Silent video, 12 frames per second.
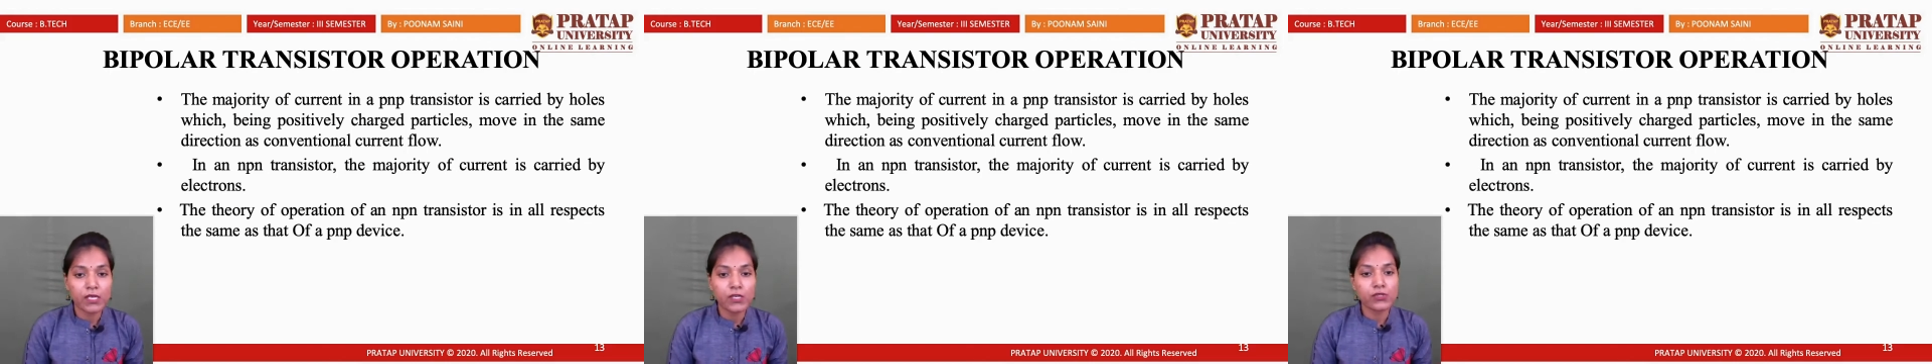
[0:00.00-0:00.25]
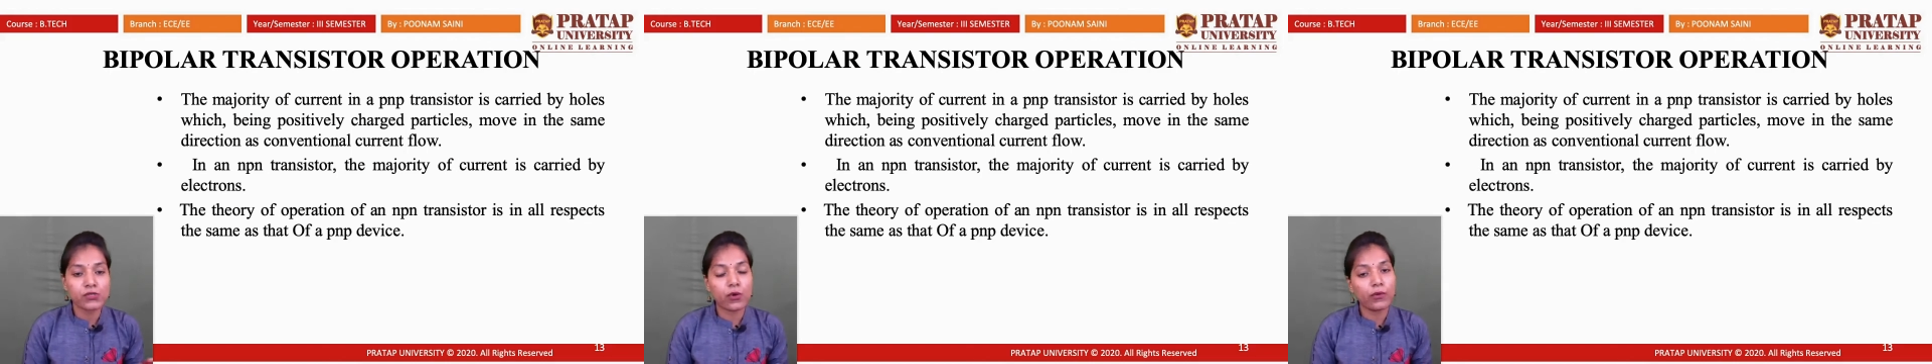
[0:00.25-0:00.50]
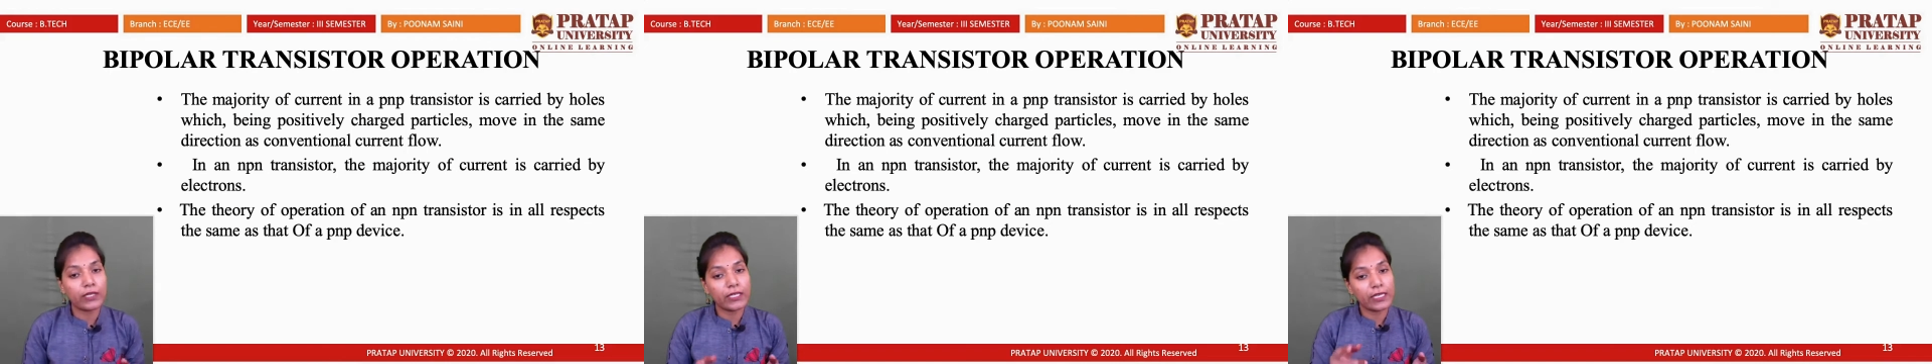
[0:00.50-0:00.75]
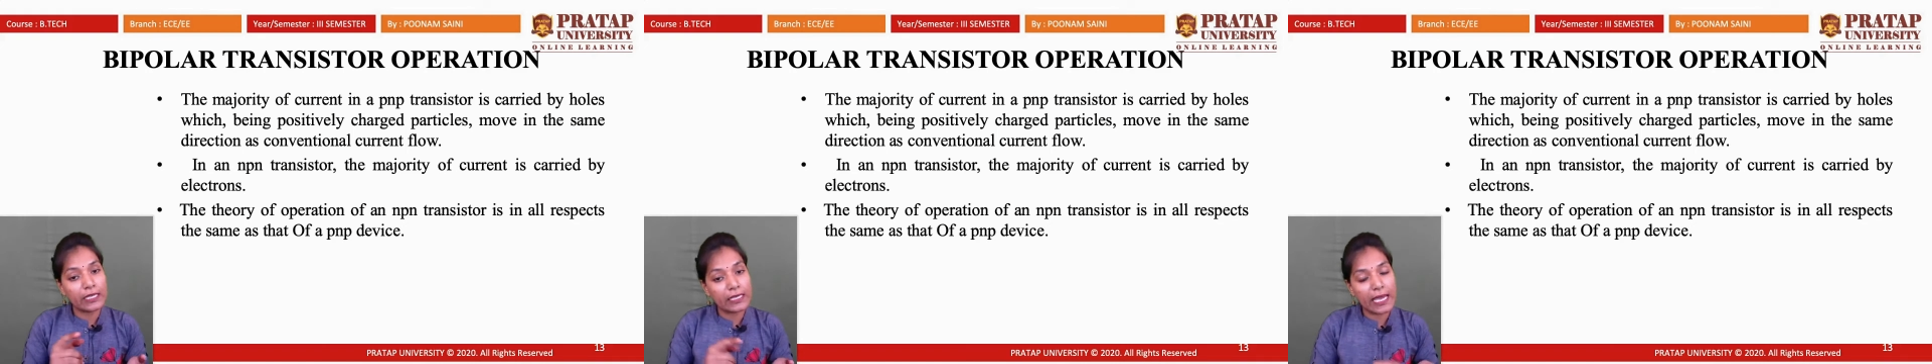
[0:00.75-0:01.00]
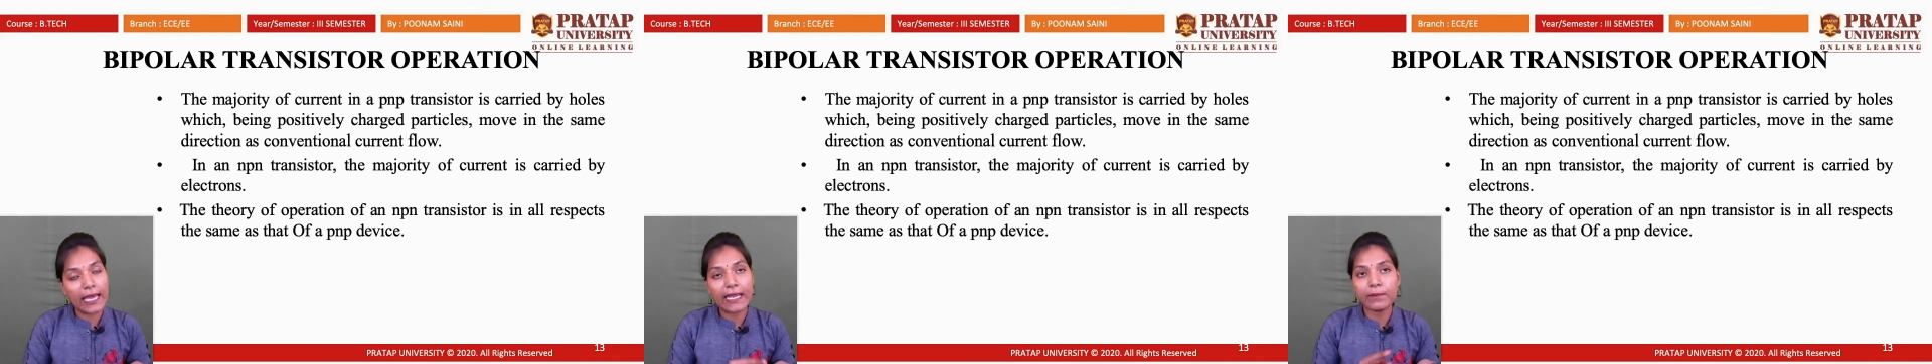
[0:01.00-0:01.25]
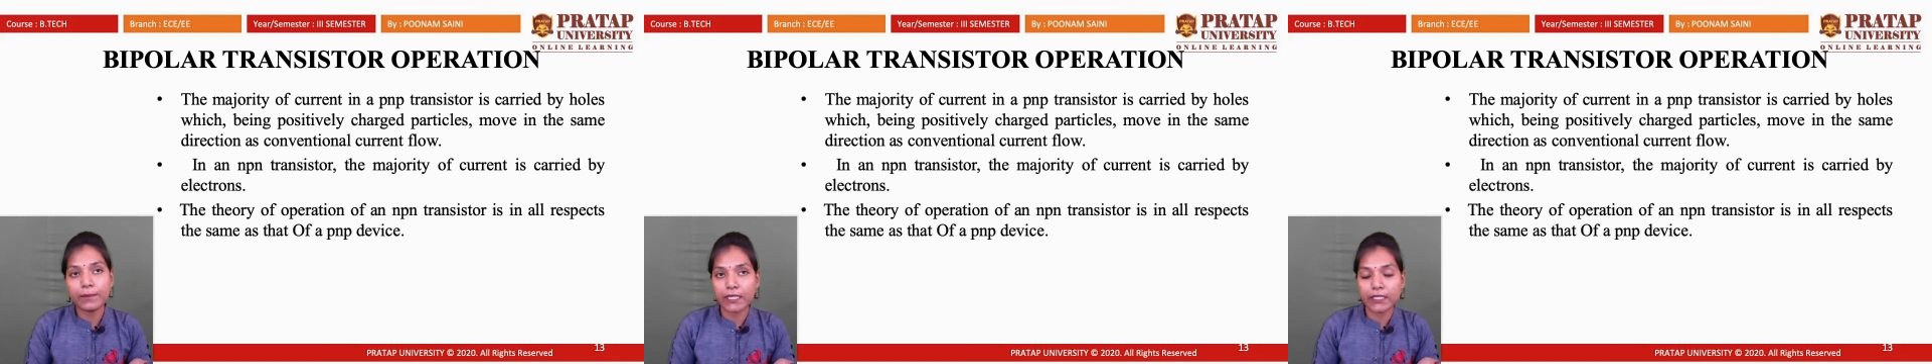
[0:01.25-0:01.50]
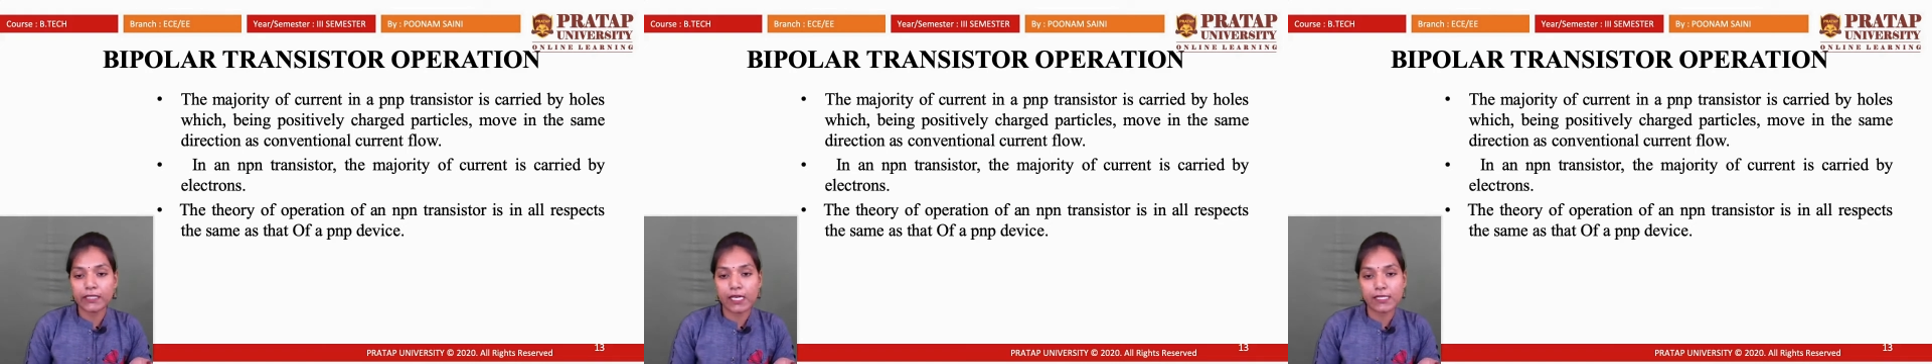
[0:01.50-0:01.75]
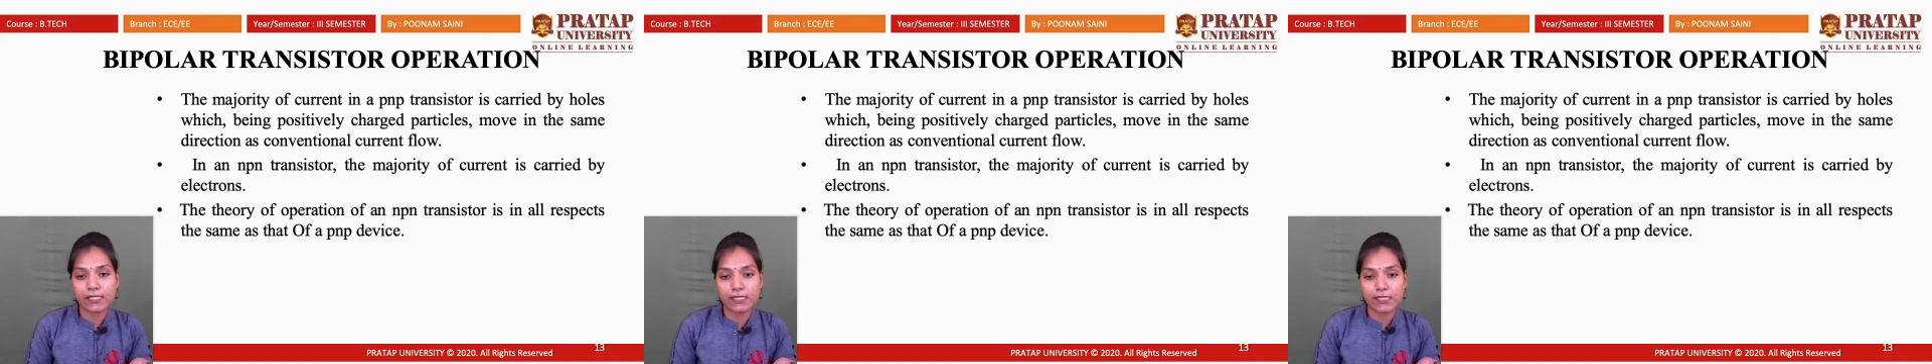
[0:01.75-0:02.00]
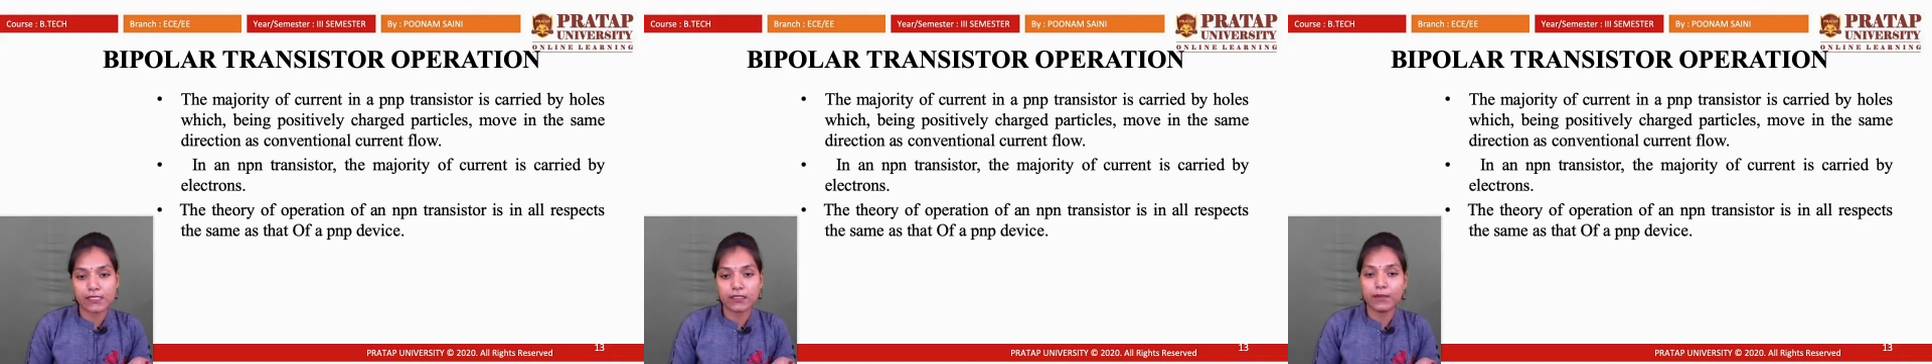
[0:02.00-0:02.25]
So in NPN transistor,